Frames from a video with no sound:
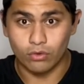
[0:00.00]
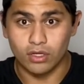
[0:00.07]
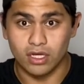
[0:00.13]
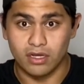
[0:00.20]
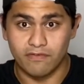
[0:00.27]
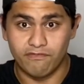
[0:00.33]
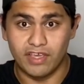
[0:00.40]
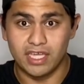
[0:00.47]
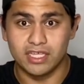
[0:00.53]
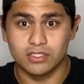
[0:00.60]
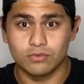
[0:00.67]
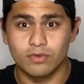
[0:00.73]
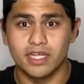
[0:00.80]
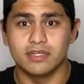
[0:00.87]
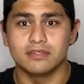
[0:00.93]
Vegas
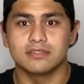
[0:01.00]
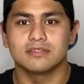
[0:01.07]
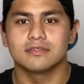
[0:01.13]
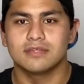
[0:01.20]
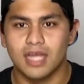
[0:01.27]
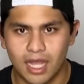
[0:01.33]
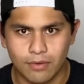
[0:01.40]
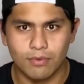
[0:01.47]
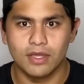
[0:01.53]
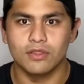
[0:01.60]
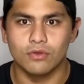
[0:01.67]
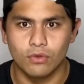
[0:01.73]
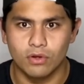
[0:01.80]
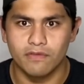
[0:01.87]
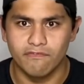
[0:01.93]
Raiders? I'd rather go
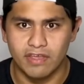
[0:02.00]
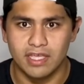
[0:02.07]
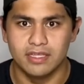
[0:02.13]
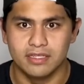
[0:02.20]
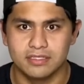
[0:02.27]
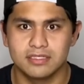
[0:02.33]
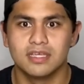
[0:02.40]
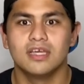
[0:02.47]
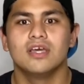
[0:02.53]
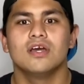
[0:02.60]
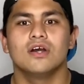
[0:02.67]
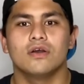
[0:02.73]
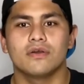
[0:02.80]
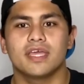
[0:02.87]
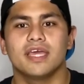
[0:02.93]
to Vegas,
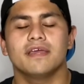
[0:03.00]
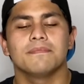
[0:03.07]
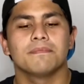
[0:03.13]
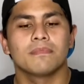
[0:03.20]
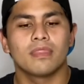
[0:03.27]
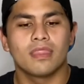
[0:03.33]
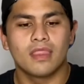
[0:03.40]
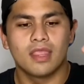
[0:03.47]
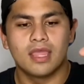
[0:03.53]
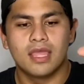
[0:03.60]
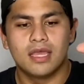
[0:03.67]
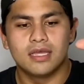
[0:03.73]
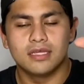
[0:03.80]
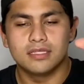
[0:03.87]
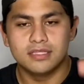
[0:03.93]
okay?
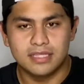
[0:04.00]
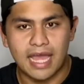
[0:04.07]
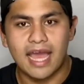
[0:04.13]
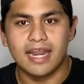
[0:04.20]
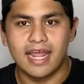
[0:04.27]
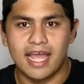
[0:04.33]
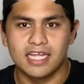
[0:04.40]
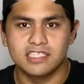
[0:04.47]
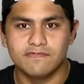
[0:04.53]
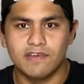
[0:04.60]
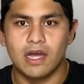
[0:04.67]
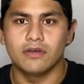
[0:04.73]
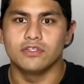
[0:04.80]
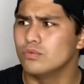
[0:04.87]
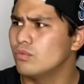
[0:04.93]
That adds
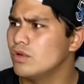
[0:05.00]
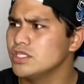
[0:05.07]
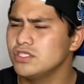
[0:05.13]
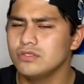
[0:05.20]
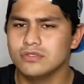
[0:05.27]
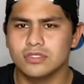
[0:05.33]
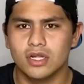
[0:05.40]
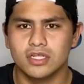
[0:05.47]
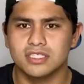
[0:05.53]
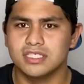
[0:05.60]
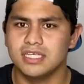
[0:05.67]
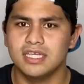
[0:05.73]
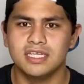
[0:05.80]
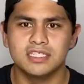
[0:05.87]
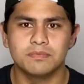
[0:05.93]
value. Once you start seeing
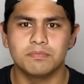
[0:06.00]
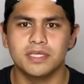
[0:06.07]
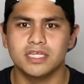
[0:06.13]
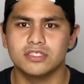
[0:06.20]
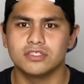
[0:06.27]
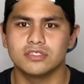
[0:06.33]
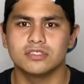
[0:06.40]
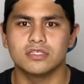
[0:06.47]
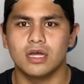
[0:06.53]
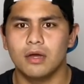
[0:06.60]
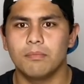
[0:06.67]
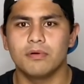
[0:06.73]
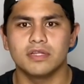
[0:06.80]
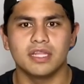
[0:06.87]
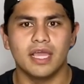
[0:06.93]
his pictures up
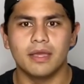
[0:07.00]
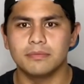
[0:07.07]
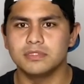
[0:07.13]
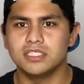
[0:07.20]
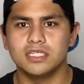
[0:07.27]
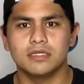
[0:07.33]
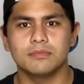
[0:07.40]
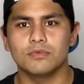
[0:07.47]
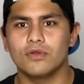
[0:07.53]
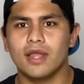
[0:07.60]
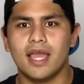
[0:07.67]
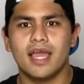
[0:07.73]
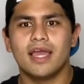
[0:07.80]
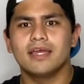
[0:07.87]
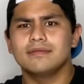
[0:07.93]
on the MGM
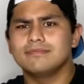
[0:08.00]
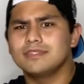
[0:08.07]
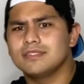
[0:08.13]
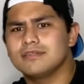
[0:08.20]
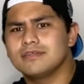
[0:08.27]
Grand, you know what